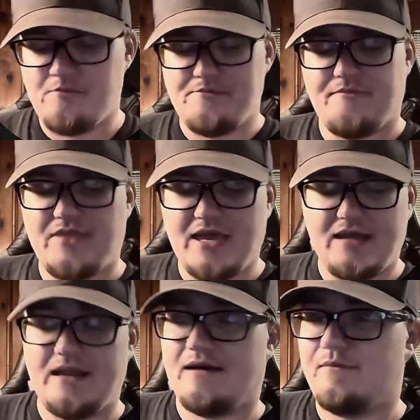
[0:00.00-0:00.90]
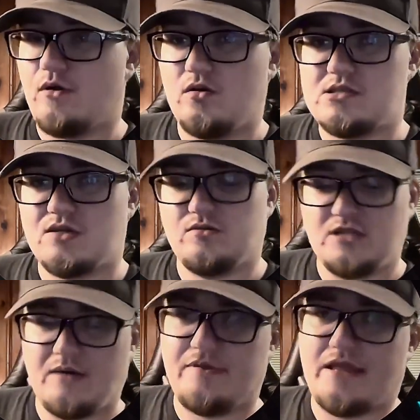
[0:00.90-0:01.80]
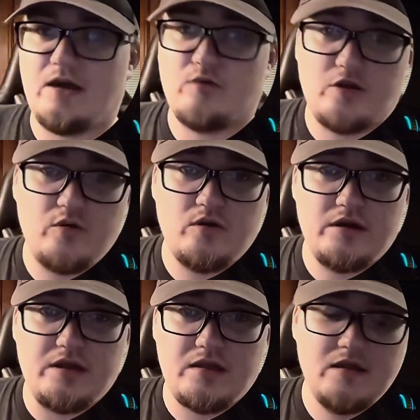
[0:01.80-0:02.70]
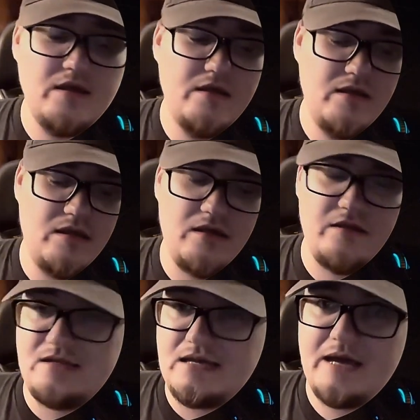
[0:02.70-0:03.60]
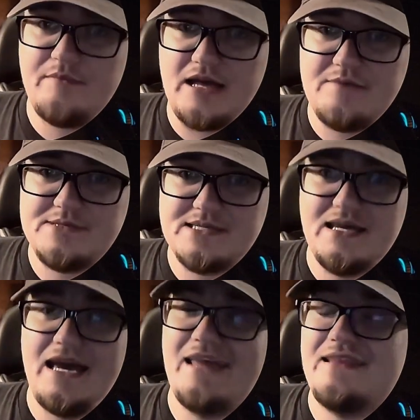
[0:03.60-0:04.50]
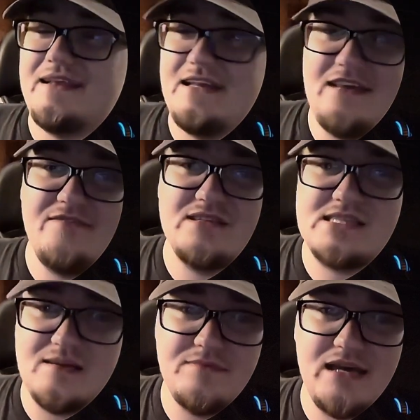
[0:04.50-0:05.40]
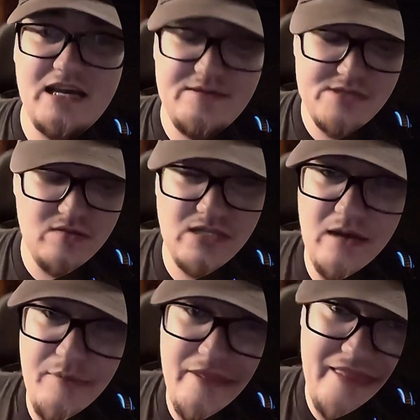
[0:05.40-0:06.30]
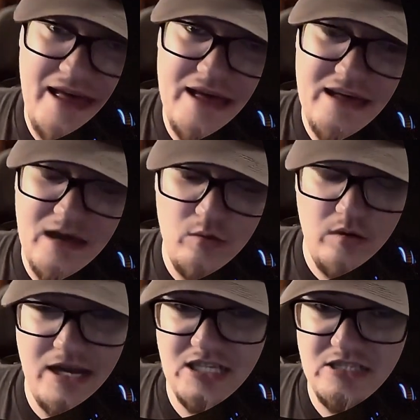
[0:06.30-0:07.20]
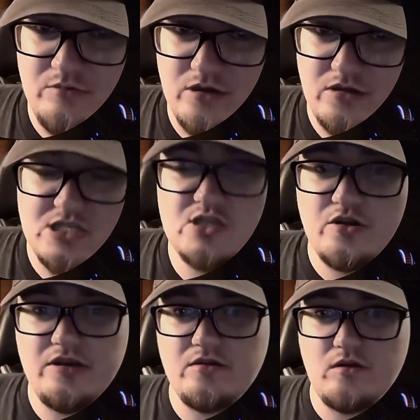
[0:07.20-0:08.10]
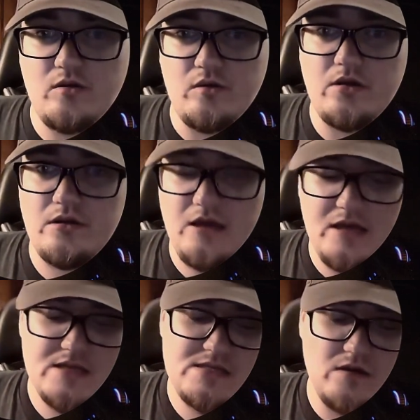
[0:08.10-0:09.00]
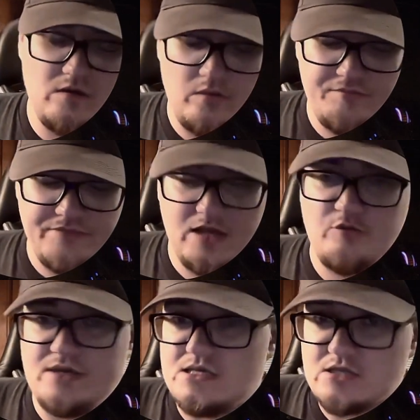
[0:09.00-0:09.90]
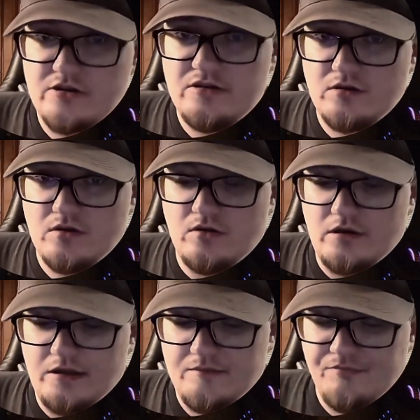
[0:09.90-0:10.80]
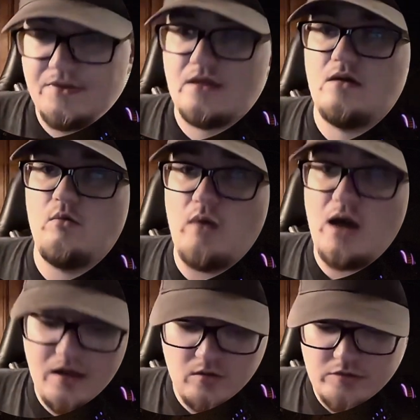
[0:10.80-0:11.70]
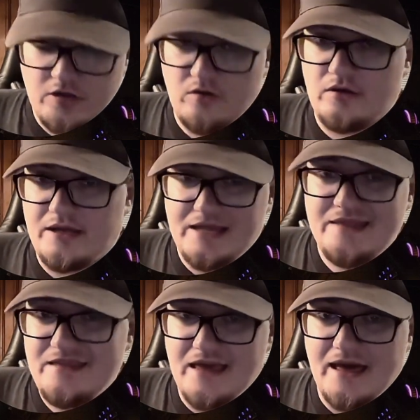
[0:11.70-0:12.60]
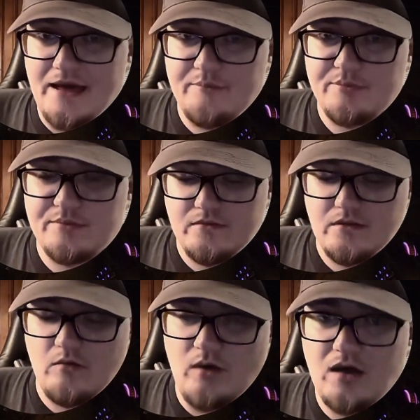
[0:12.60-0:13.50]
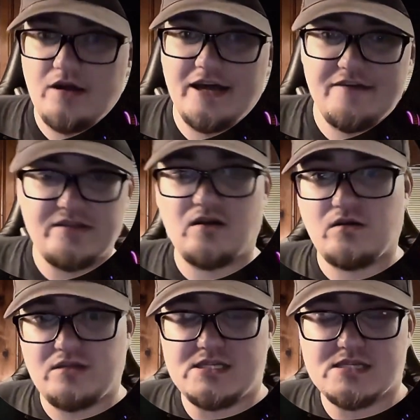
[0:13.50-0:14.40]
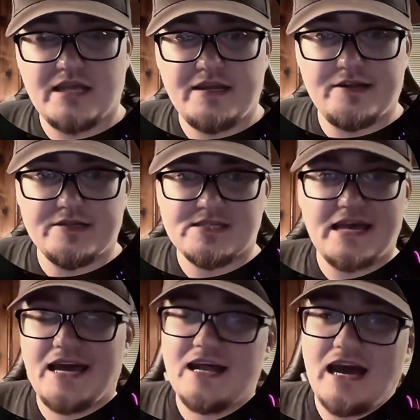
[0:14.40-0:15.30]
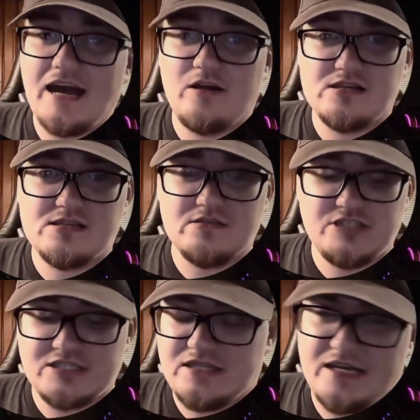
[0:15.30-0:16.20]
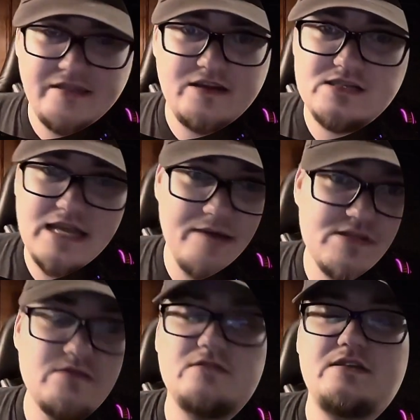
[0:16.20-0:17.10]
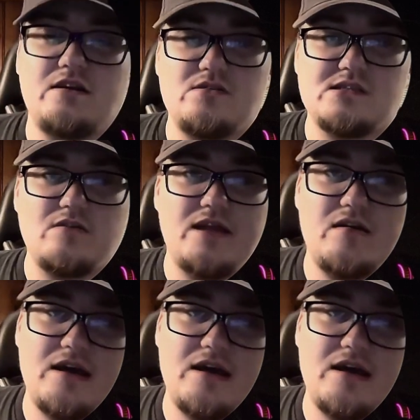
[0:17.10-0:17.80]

And I'm also, on top of that, recording the time lapse. And then even sometimes on top of that, I will actually screen record. So it'll be screen recording while recording in the app, while having all these layers at a high resolution, and there's absolutely no slowdown.